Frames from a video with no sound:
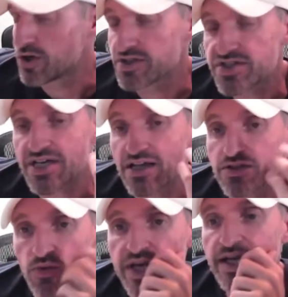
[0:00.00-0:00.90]
good
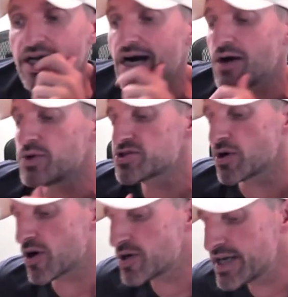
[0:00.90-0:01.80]
solid week. Uh, we
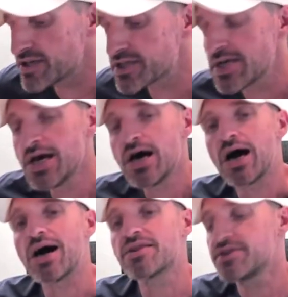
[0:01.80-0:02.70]
saw earnings
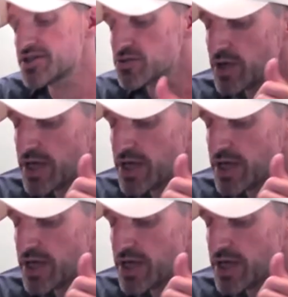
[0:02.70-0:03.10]
uh, this